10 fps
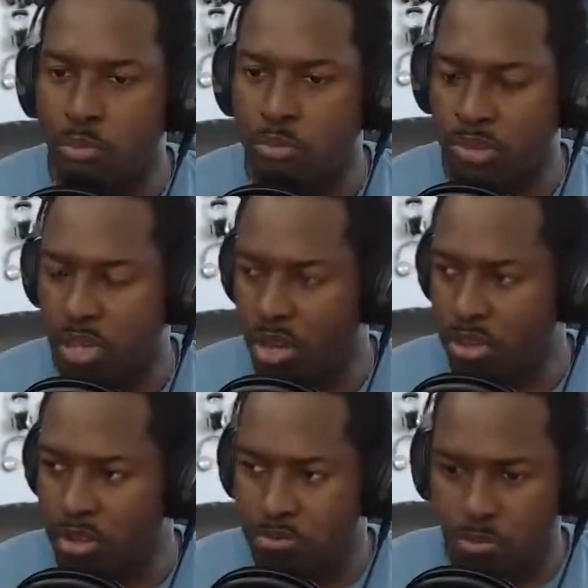the
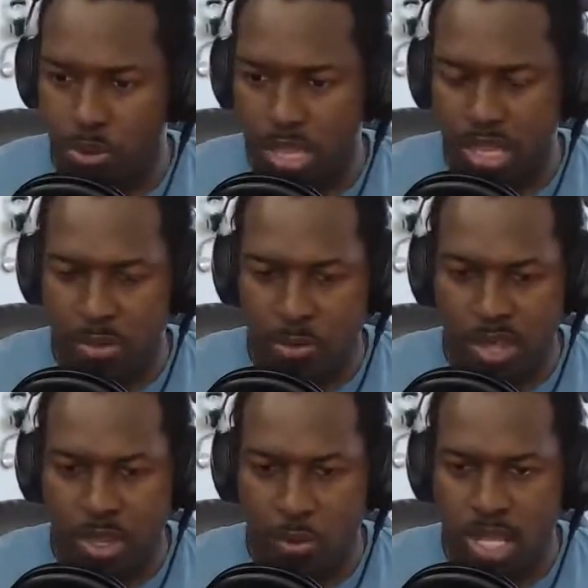other where
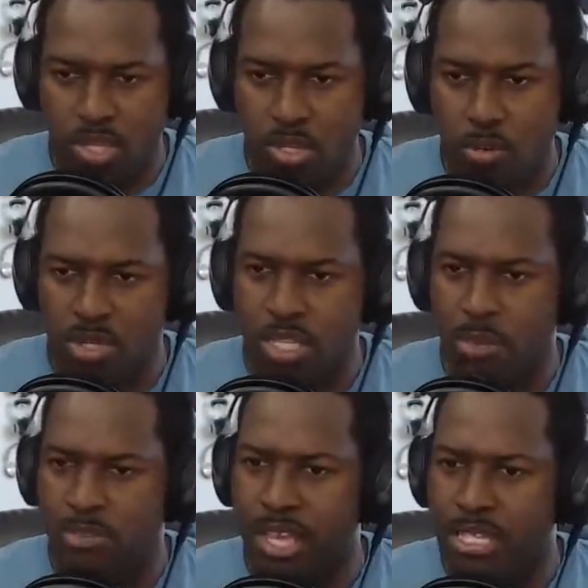they went to, what's the
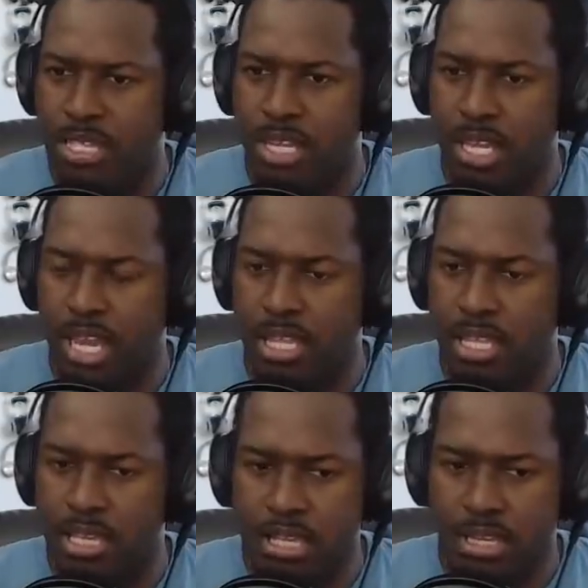name of that city
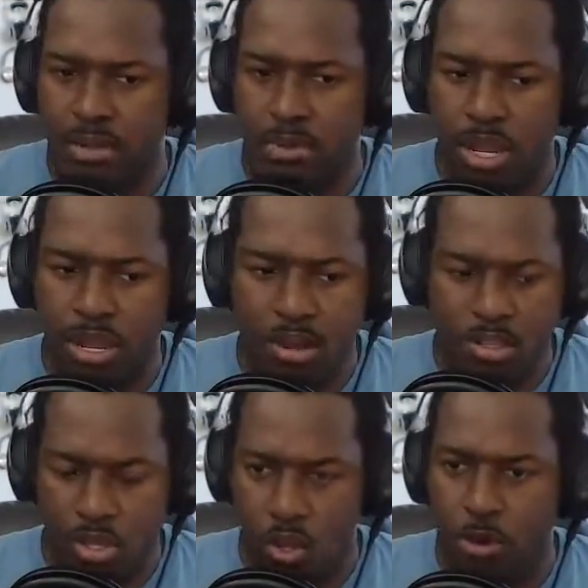again? Where
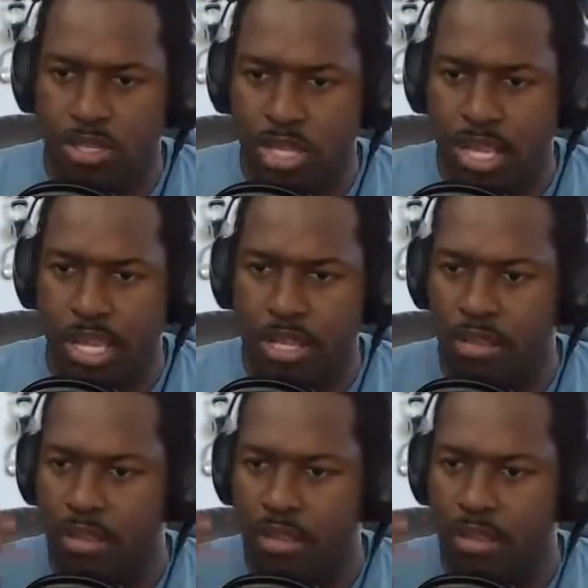Dolores and